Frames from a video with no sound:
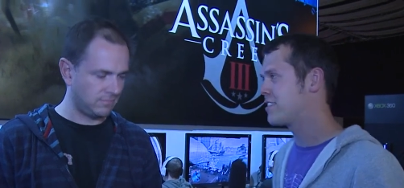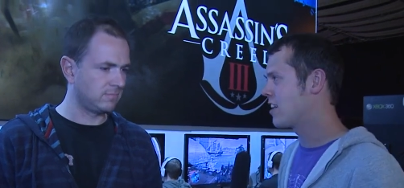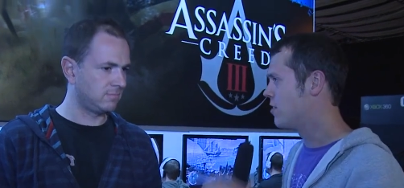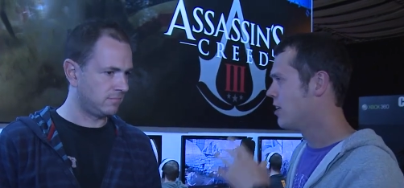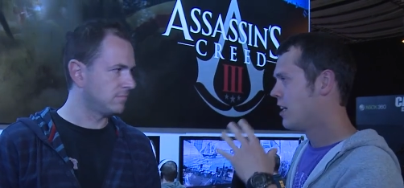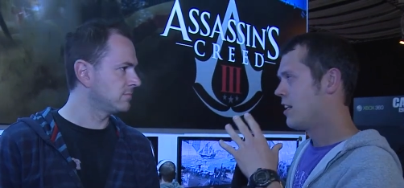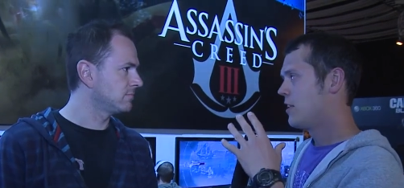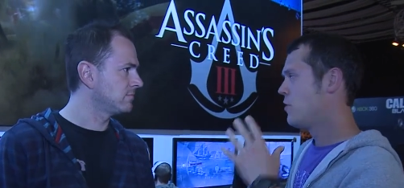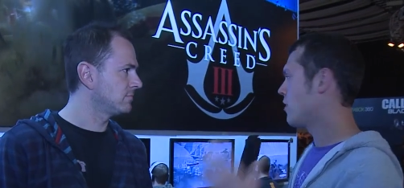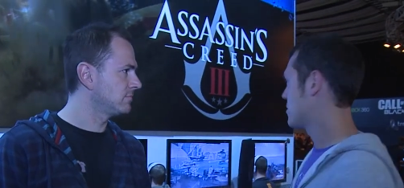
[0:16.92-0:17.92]
Speaker 1: So
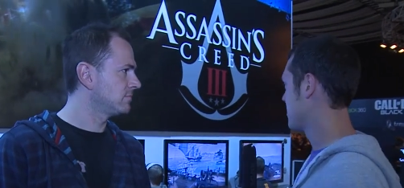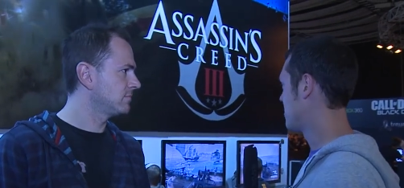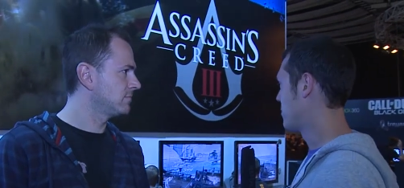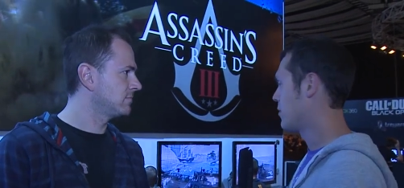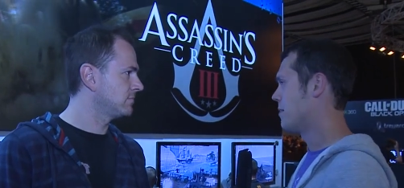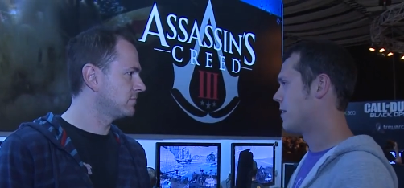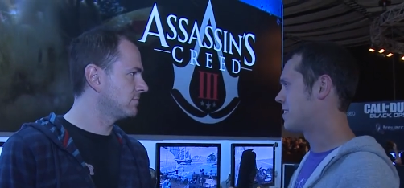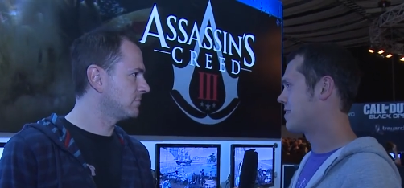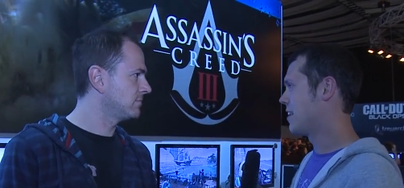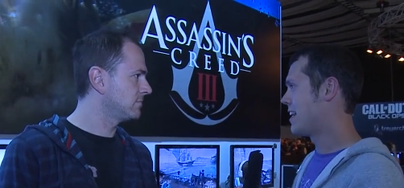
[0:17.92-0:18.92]
you guys must be pretty
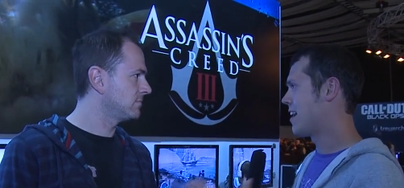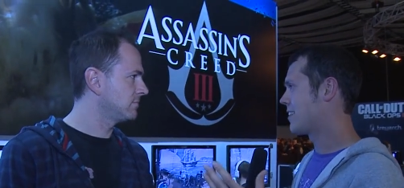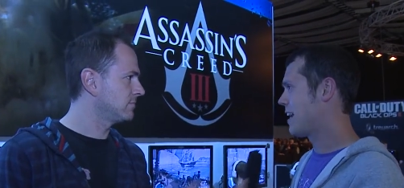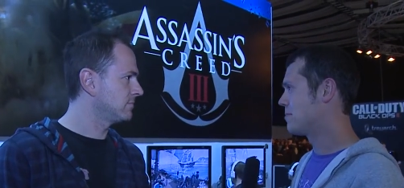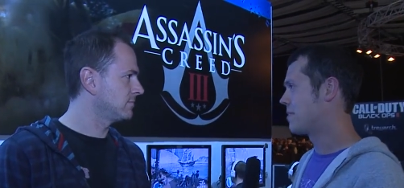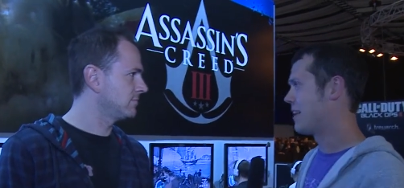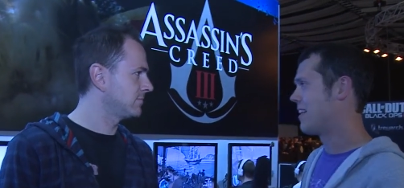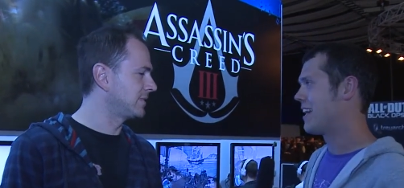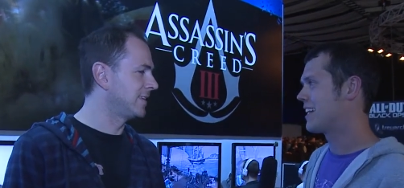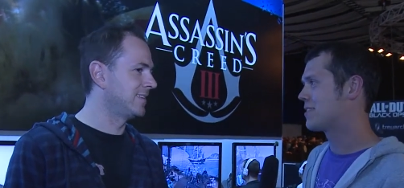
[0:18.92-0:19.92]
much done now. The game's coming
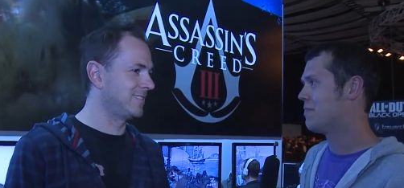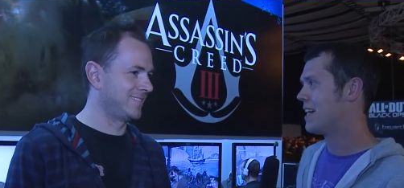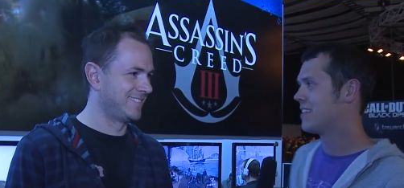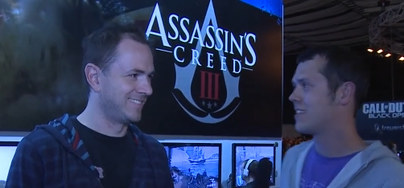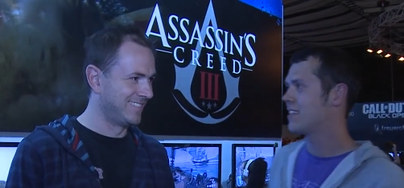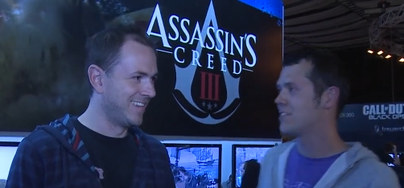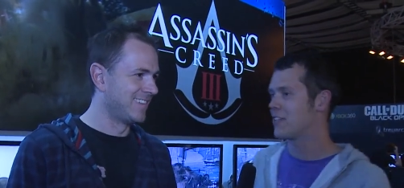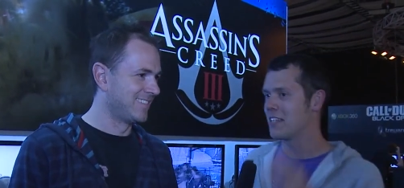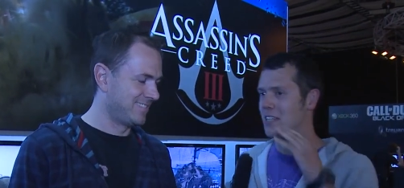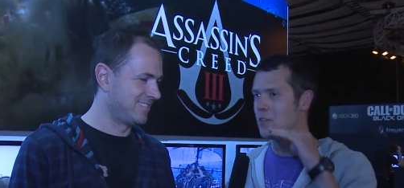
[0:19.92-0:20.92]
out next month. Is there
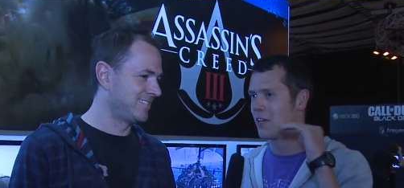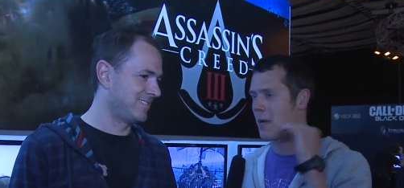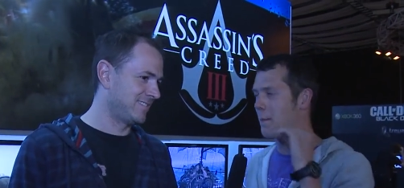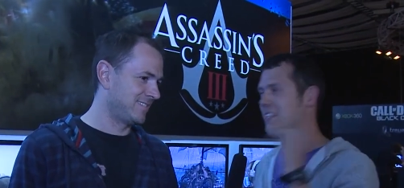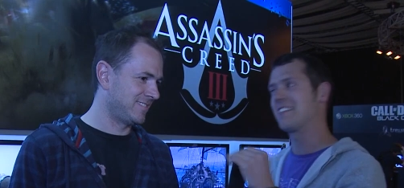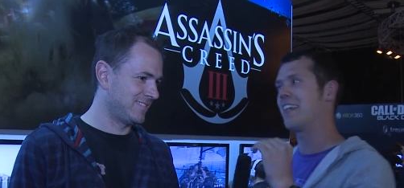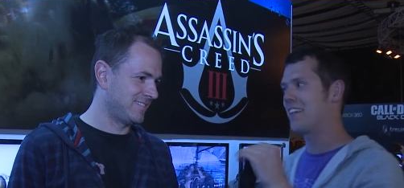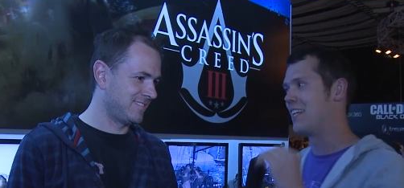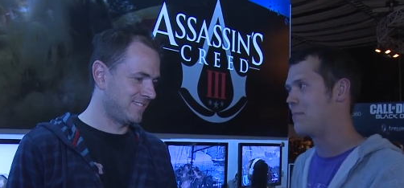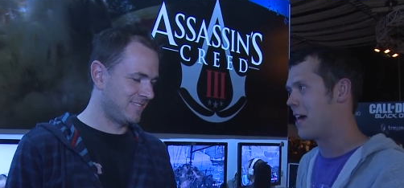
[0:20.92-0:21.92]
anything you're like
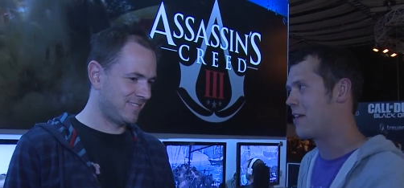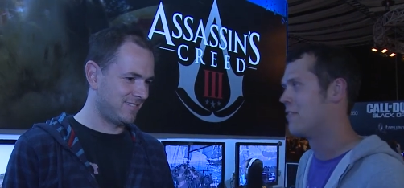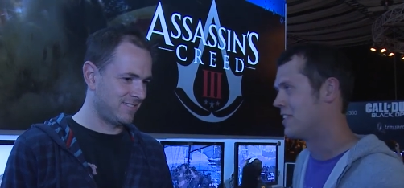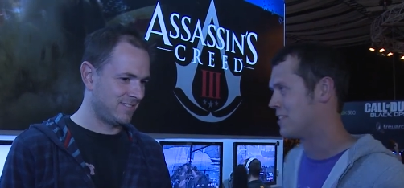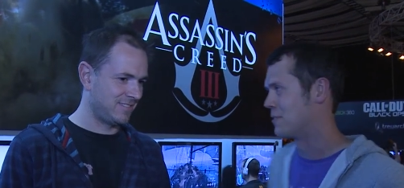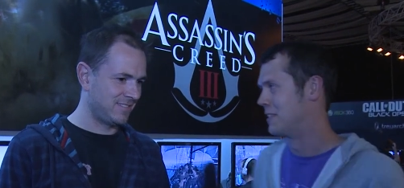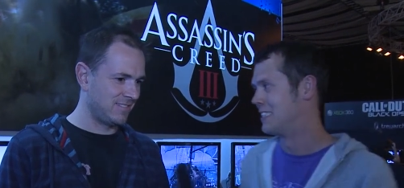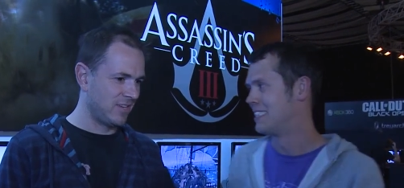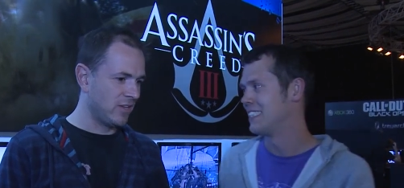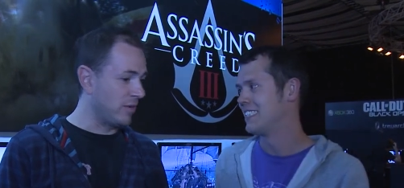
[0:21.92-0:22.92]
particularly proud of in this one?
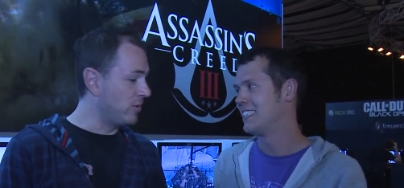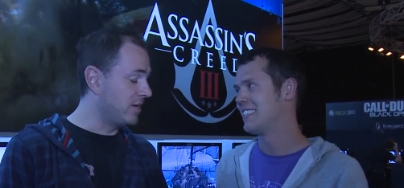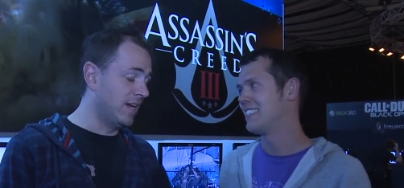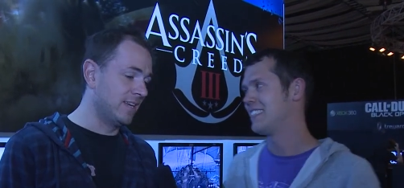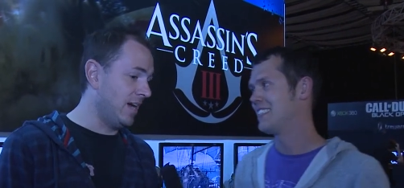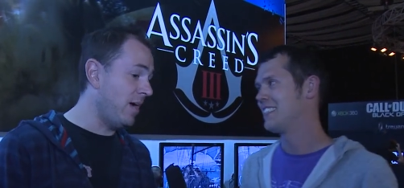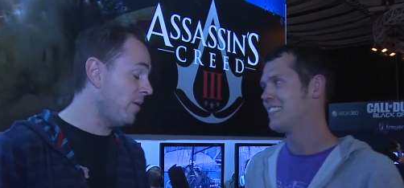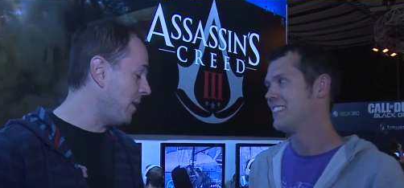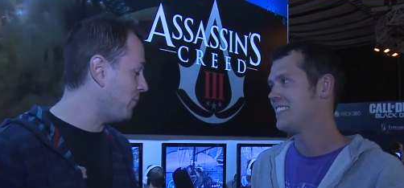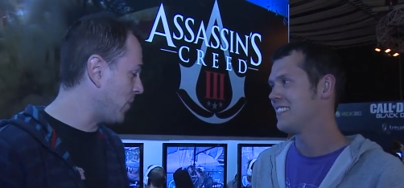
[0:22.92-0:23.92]
Speaker 2: Yeah, we're done. I,
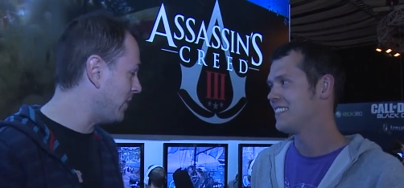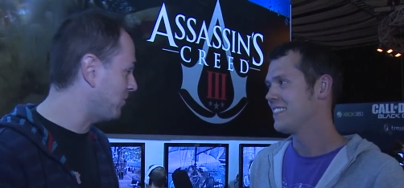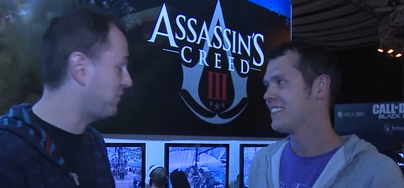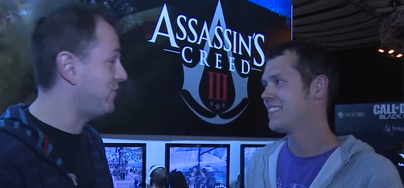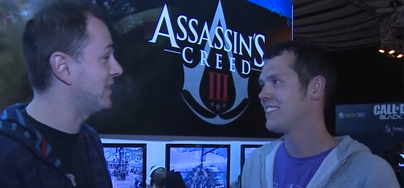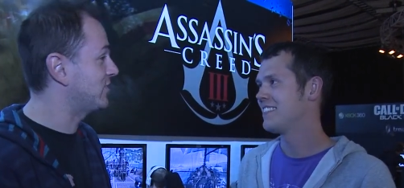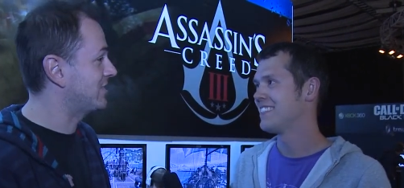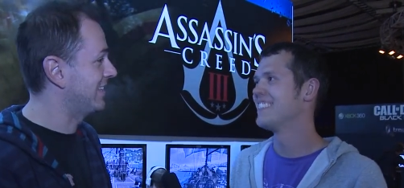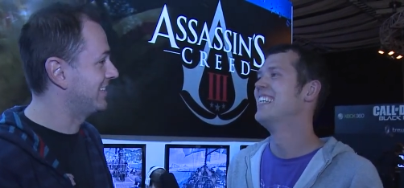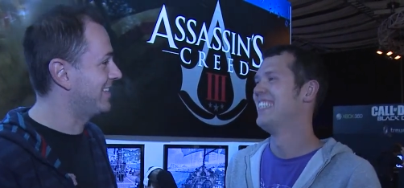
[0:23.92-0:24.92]
I'm proud we're
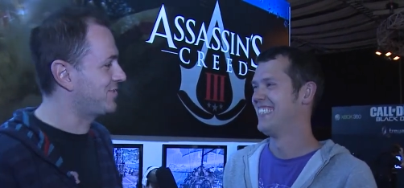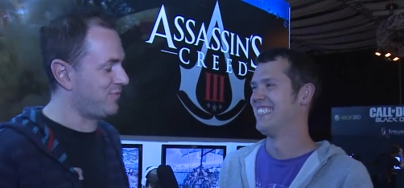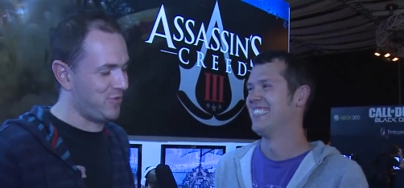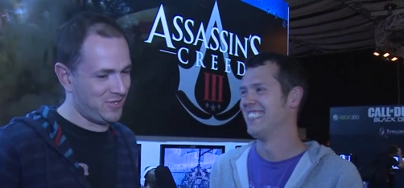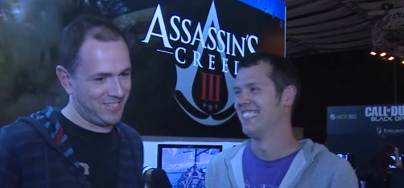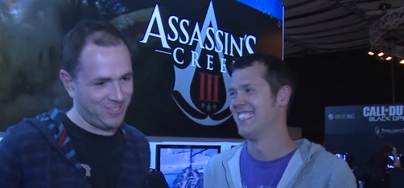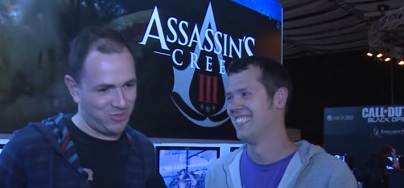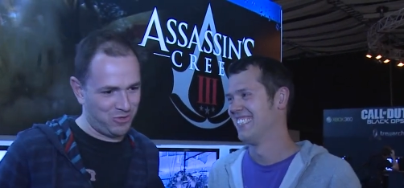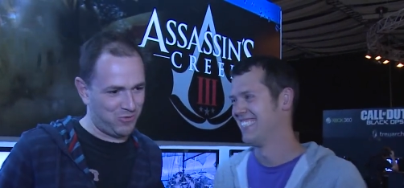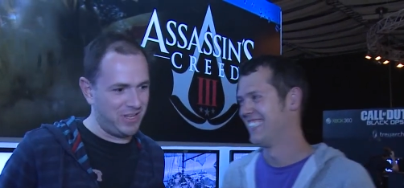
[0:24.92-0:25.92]
finished. I think that's the first thing.
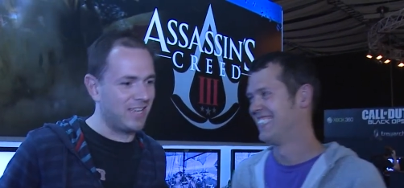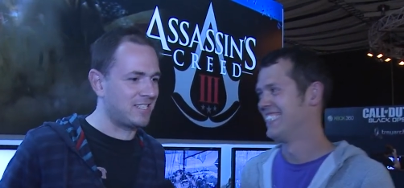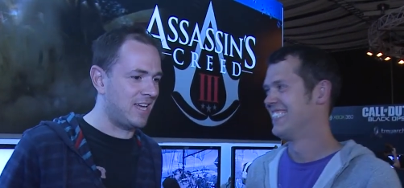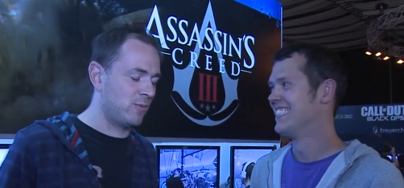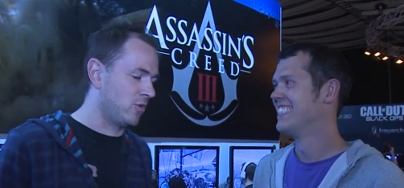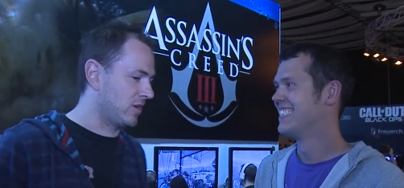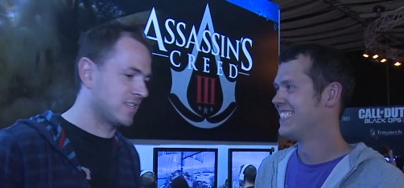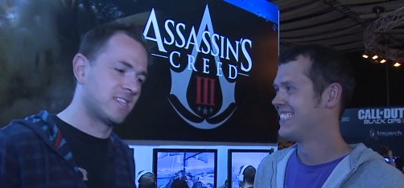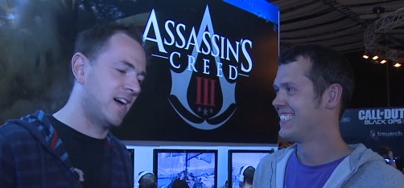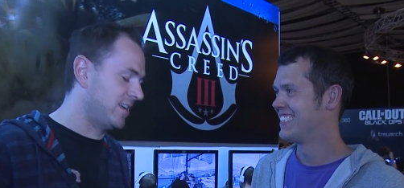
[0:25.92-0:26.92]
So three years hard work
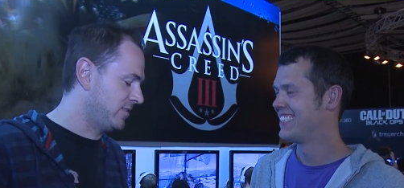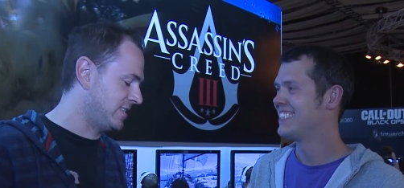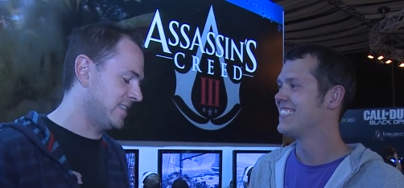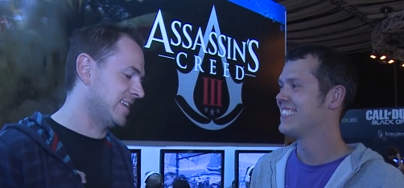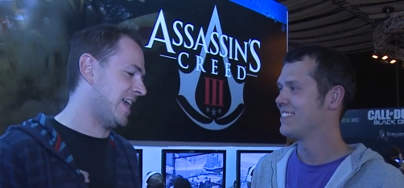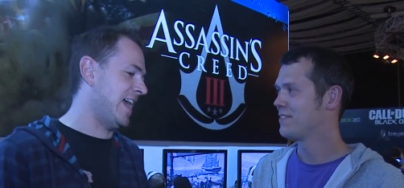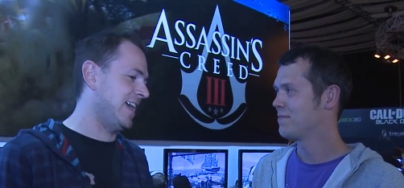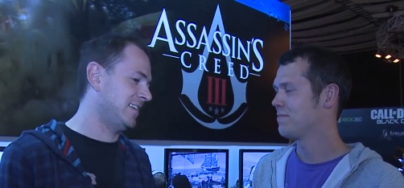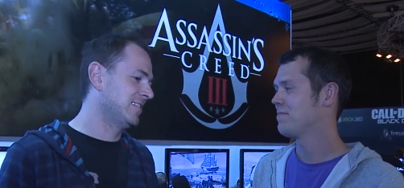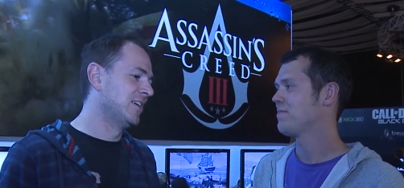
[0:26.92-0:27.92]
is done. It's in the
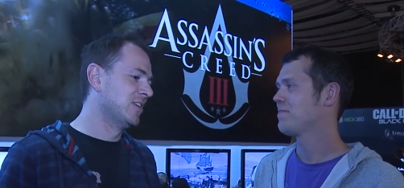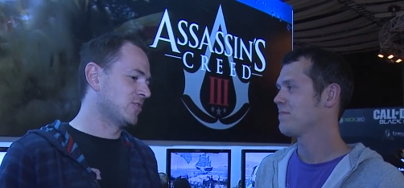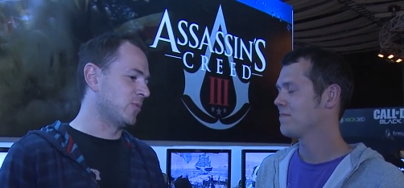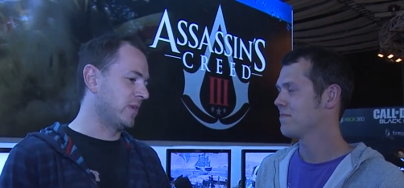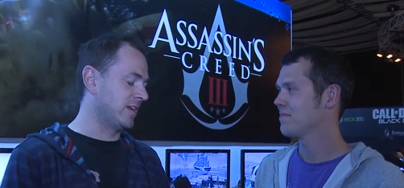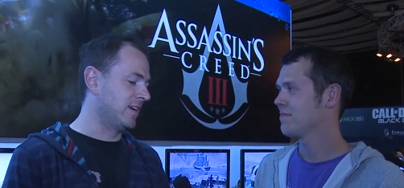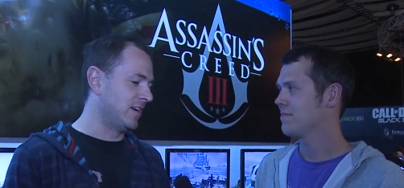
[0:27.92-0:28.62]
can, so we can uh,